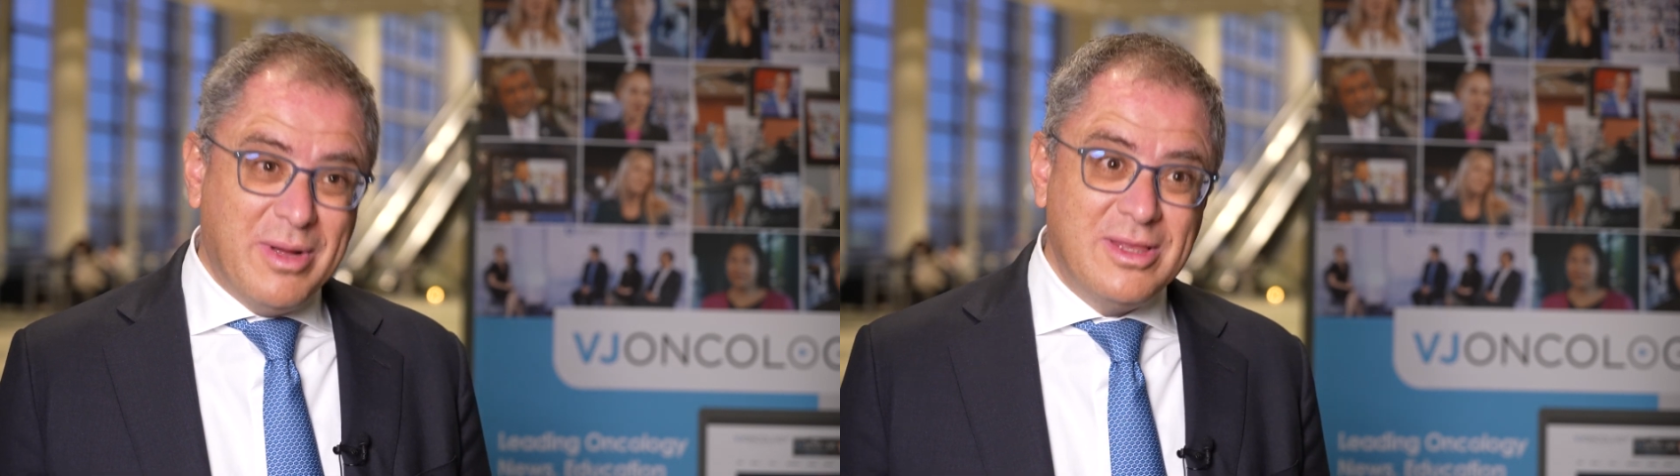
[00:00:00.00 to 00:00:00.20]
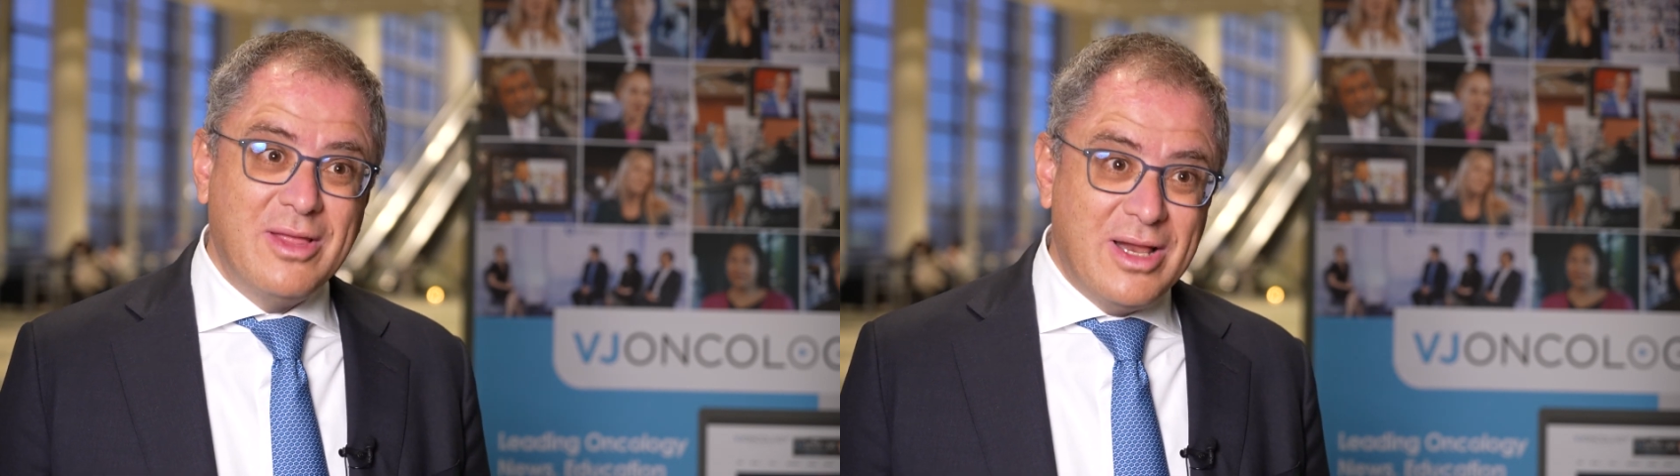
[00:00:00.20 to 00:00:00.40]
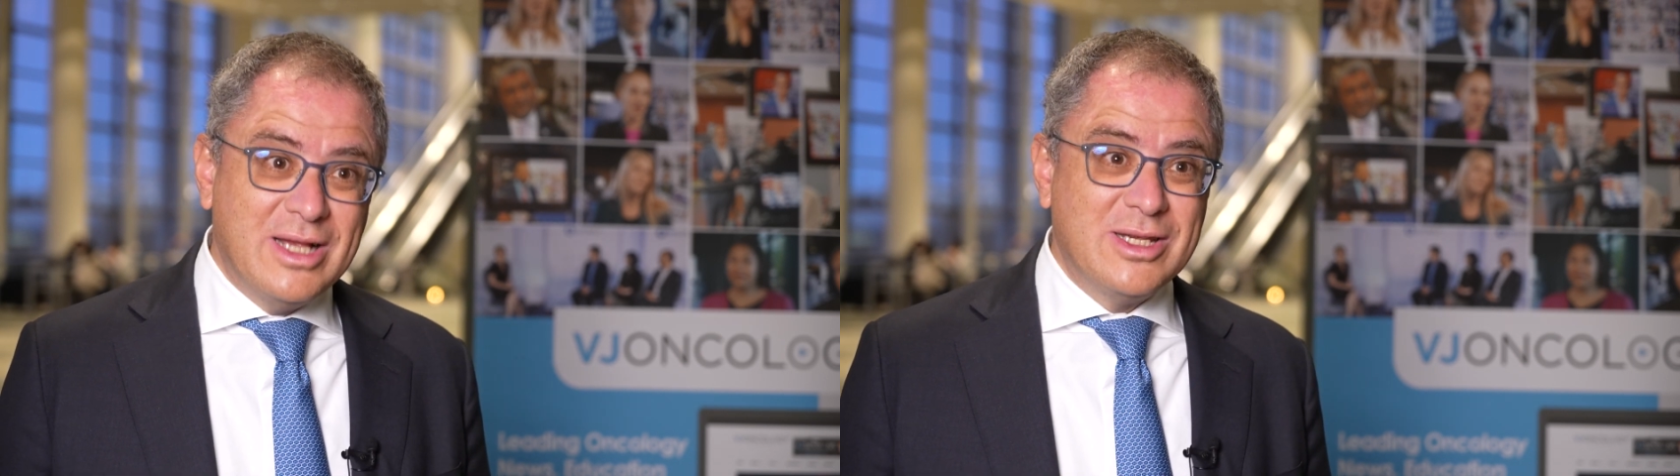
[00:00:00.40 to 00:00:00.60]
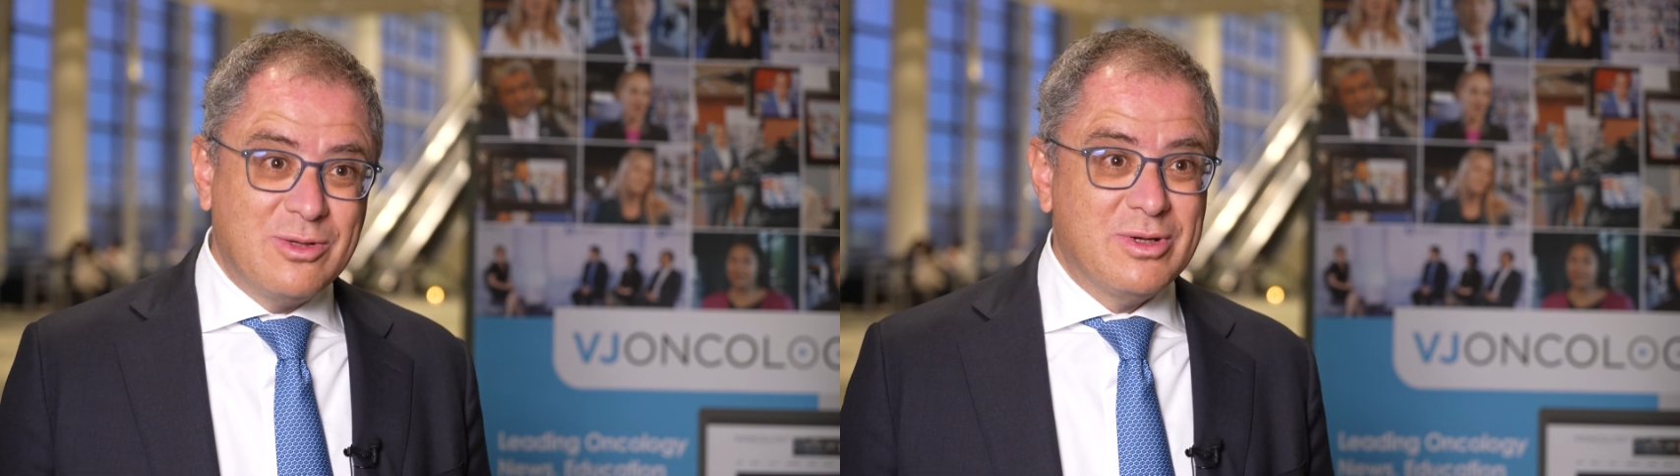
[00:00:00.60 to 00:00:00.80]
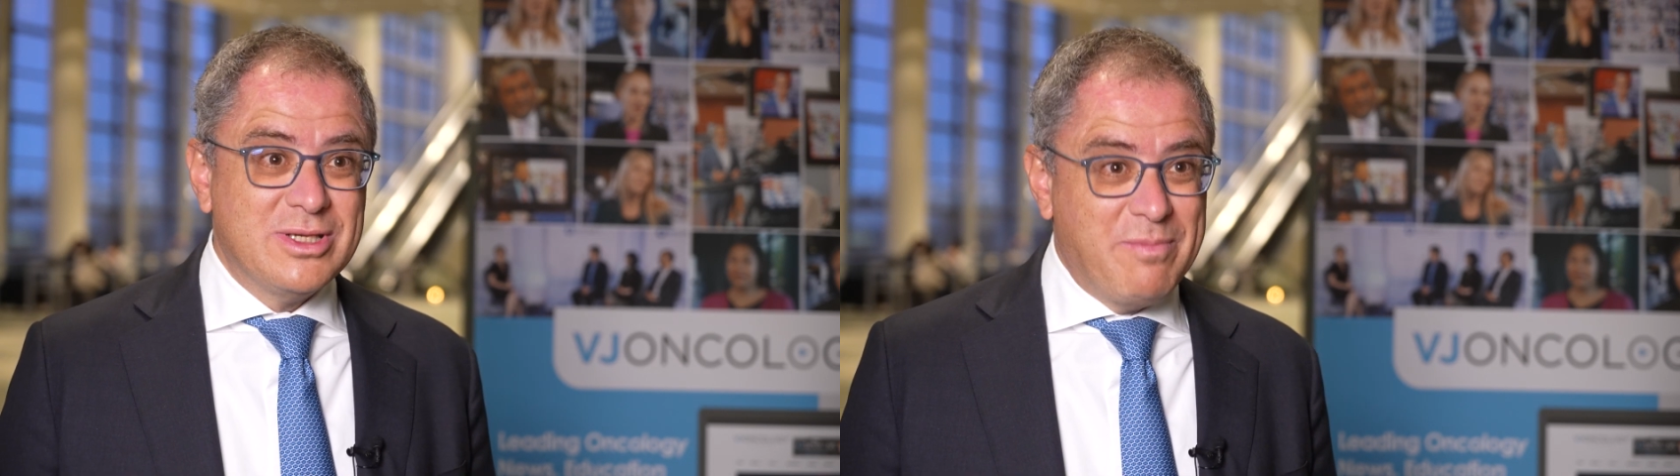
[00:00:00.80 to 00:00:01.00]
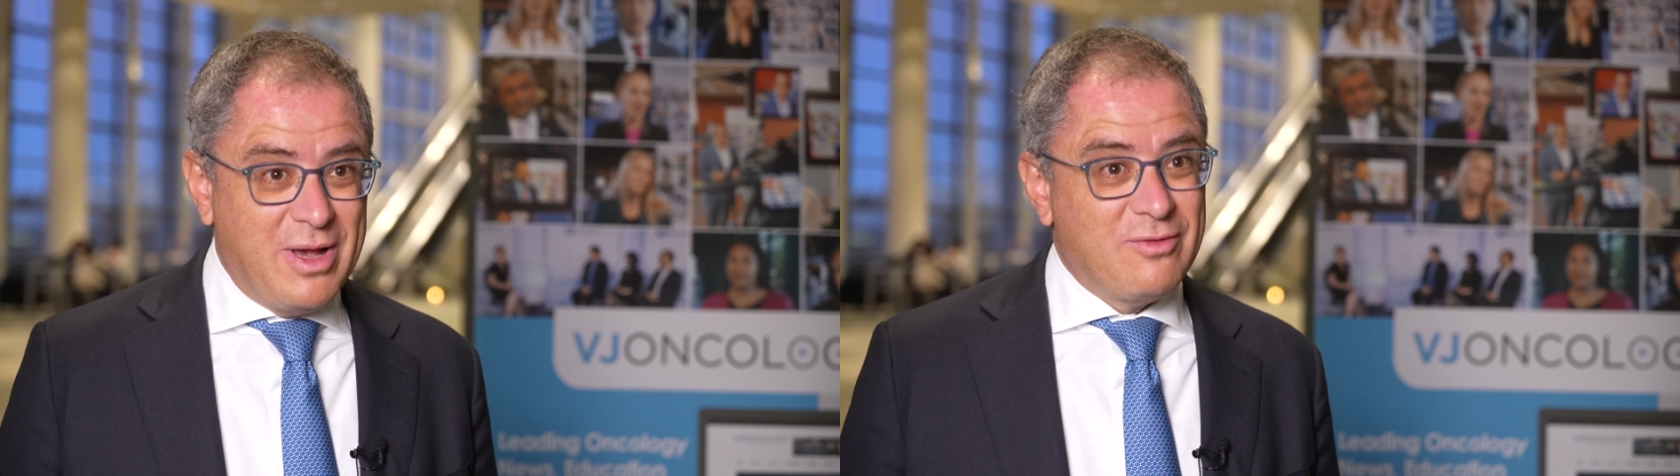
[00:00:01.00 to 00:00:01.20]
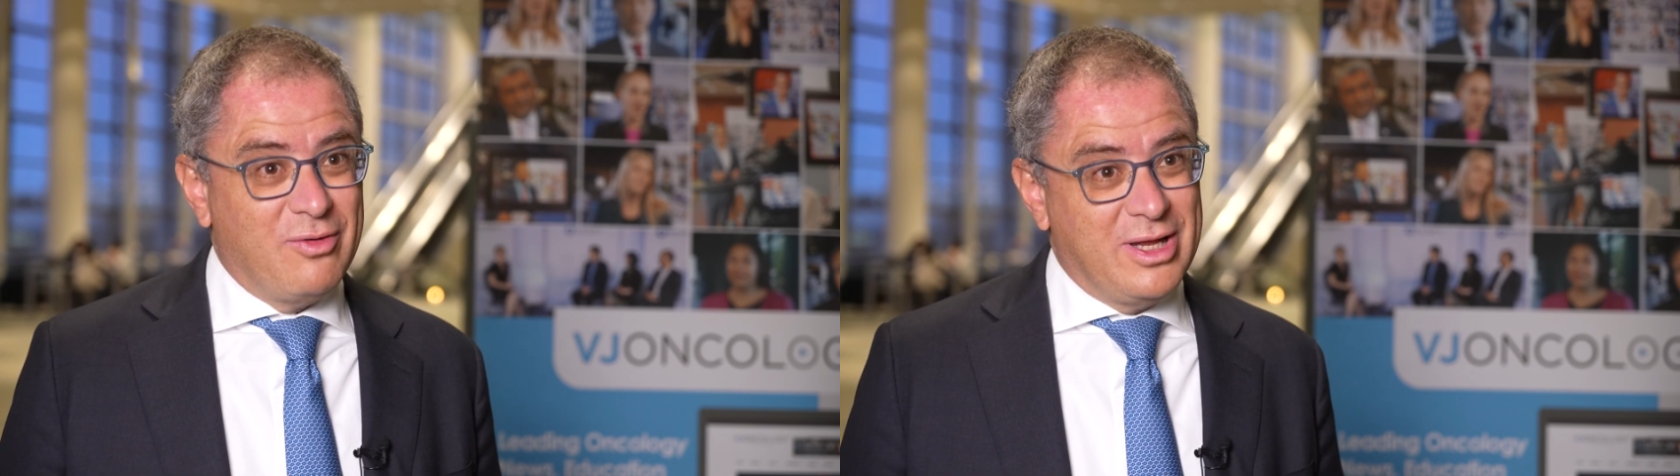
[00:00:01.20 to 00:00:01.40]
but nonetheless it was impactful,